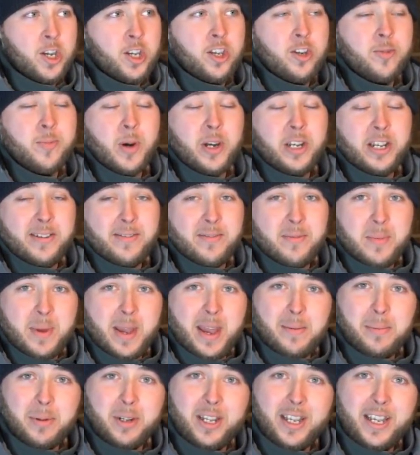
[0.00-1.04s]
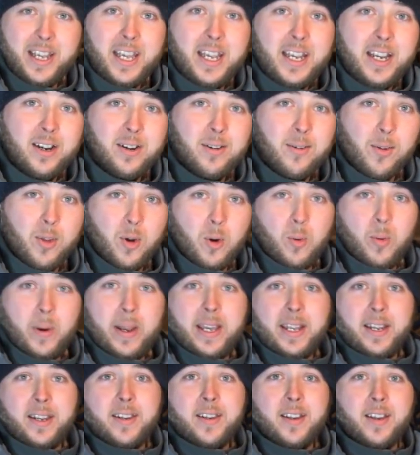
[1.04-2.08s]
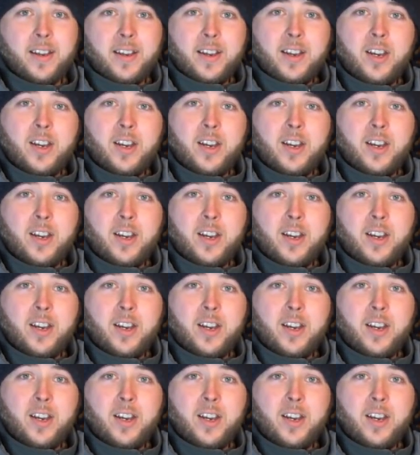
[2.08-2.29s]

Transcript: You might even be able to hear the wind